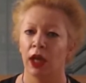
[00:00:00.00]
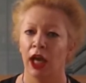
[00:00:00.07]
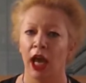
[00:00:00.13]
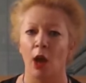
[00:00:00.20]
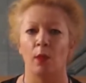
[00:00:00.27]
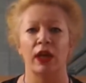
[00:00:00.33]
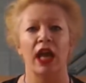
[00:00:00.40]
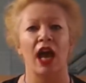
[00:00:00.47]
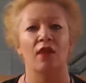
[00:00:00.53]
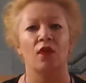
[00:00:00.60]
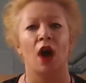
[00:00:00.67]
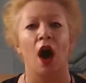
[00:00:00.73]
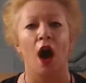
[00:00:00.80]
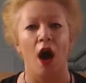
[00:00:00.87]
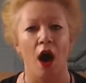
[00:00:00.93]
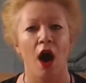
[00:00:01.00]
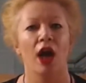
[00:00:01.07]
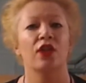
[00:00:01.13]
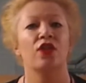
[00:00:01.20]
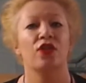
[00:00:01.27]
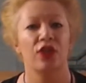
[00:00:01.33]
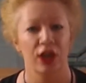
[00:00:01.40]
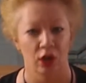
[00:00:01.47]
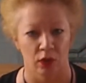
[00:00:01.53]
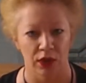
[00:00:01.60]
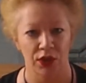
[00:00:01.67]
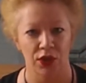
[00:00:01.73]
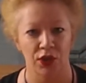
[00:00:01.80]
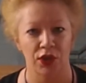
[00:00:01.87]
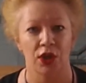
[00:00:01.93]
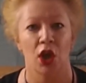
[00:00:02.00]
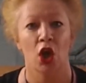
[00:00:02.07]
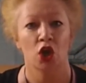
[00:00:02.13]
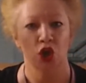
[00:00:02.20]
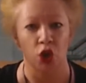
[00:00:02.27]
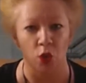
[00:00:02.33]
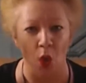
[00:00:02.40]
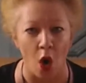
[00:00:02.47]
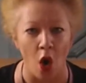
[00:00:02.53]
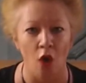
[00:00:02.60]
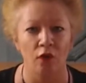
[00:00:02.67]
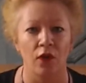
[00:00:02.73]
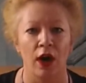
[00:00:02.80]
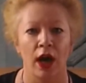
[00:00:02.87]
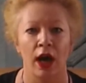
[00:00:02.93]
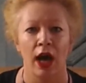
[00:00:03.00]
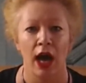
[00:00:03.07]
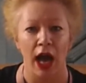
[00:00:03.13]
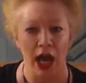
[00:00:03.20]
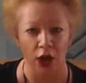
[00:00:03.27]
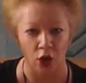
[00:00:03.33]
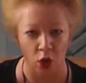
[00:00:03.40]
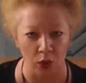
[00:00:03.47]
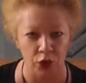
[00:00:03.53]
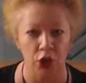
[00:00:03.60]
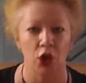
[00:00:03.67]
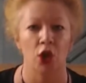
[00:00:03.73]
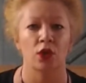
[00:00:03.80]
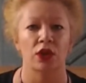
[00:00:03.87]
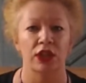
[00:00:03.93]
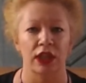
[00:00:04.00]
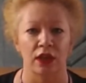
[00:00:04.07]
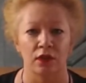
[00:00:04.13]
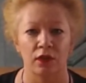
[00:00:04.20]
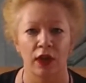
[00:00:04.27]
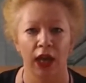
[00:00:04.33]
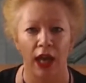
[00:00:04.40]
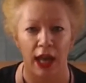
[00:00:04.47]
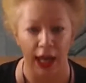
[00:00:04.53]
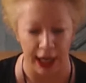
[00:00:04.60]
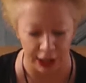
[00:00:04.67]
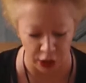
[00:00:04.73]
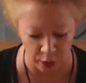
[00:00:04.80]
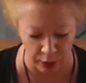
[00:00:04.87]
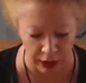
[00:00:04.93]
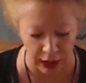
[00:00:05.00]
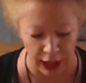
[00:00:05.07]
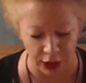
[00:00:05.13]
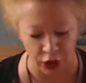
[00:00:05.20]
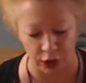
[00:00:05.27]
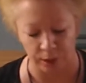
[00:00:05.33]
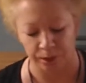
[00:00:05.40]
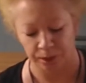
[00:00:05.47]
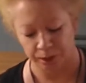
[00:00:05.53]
and we have high theorists to offer an alternative explanation.